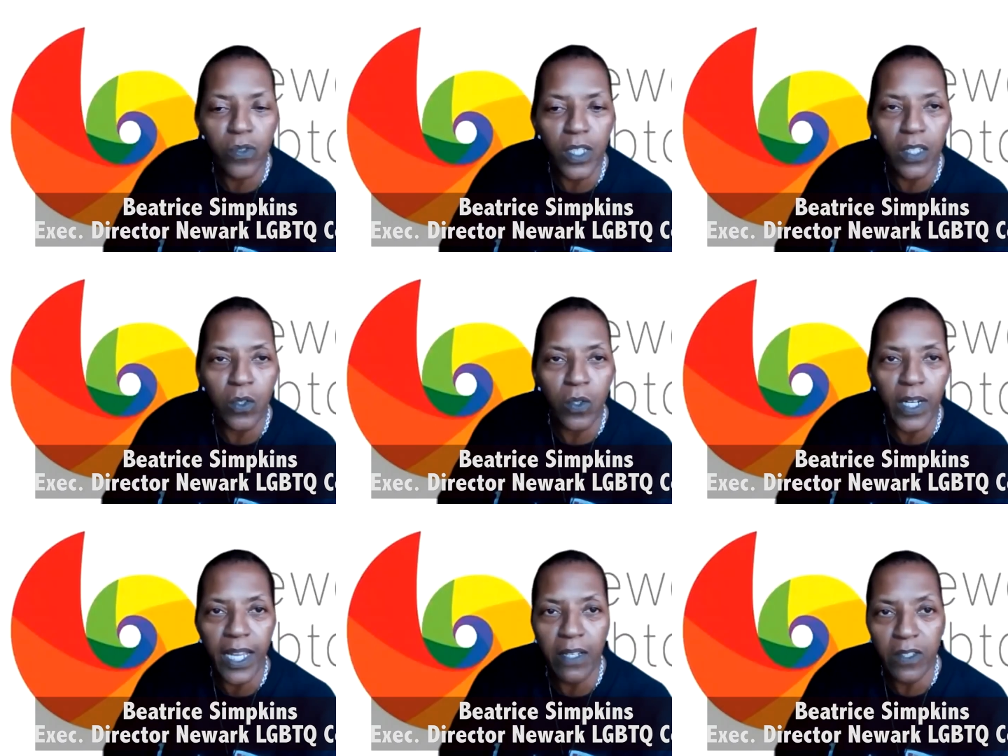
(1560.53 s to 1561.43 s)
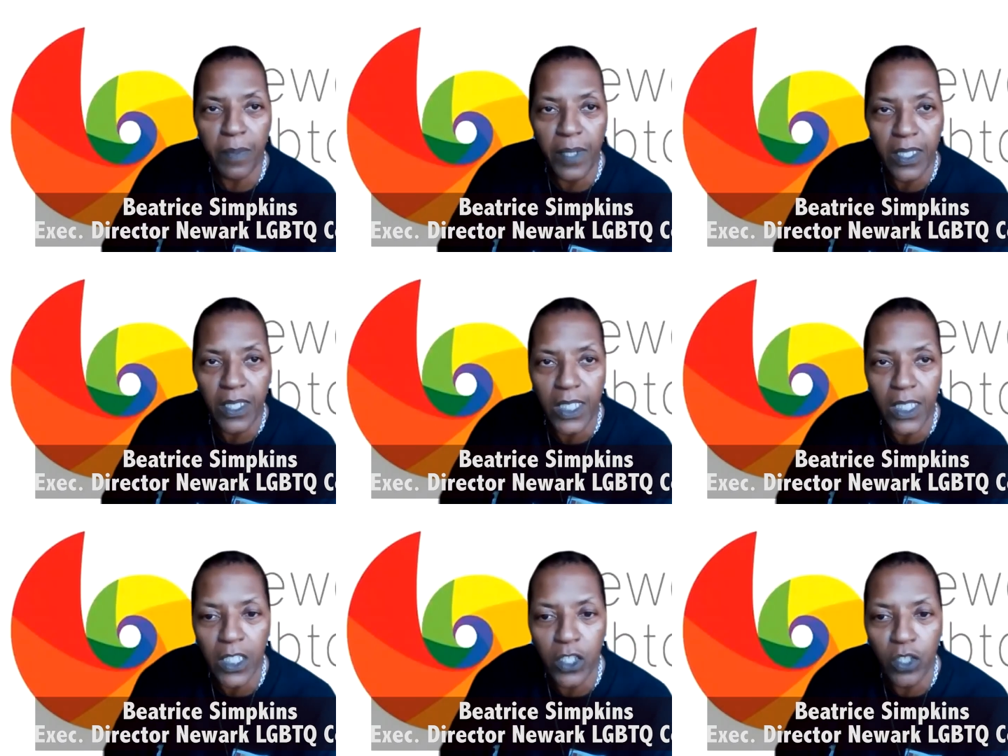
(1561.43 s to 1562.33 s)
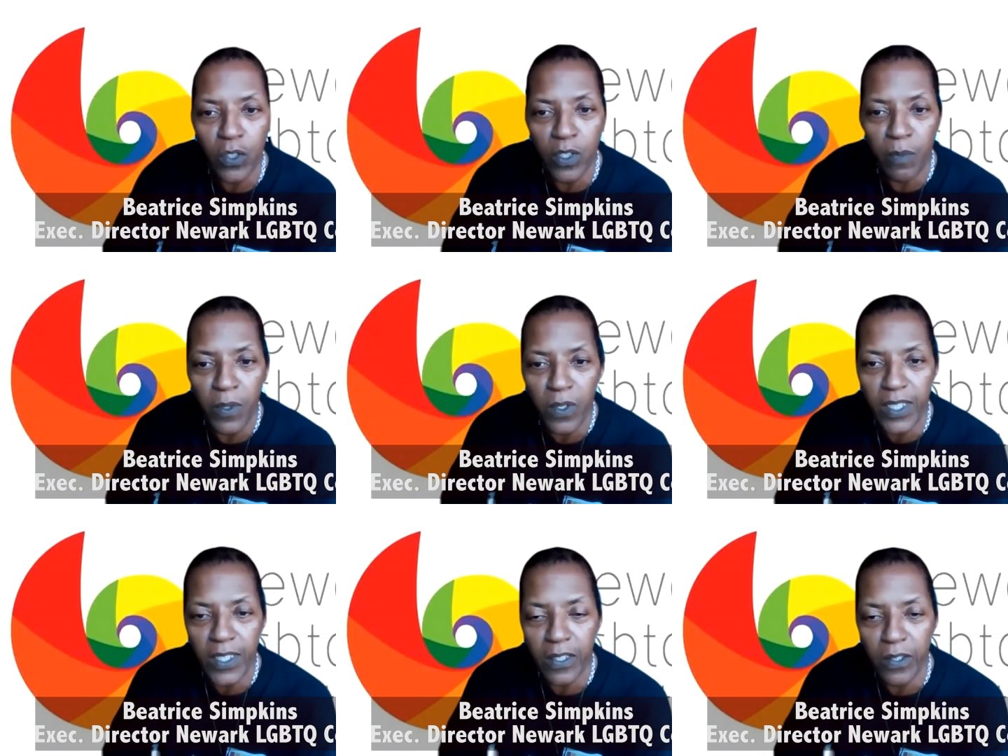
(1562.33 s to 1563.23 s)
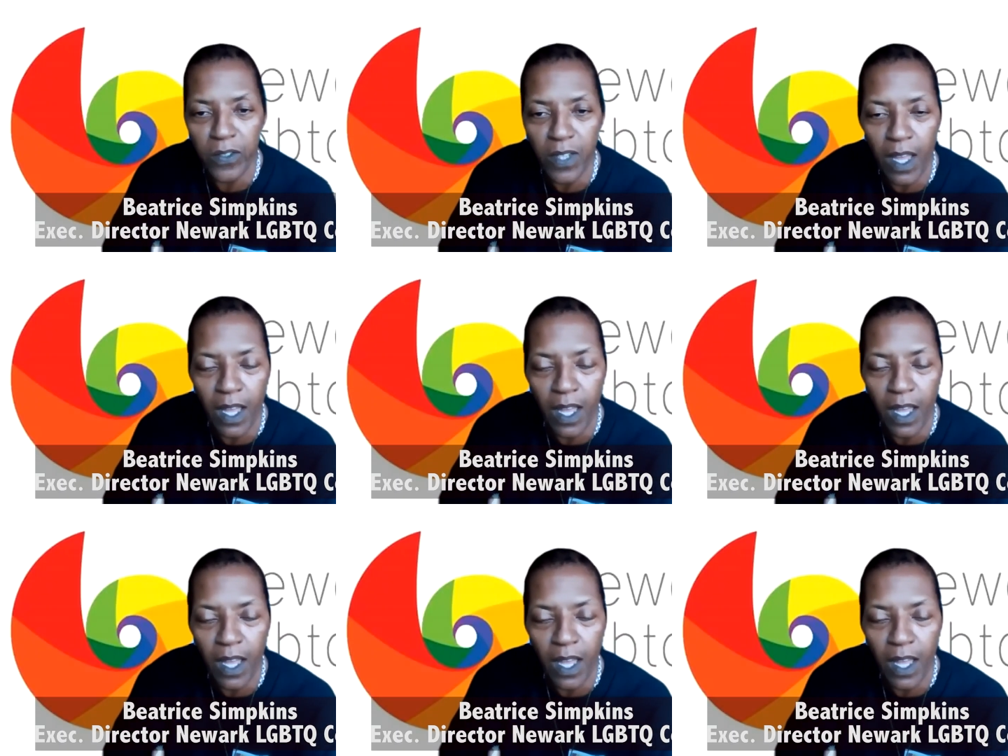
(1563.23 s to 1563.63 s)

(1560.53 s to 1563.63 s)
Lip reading: the Newark LGBTQ Community Center's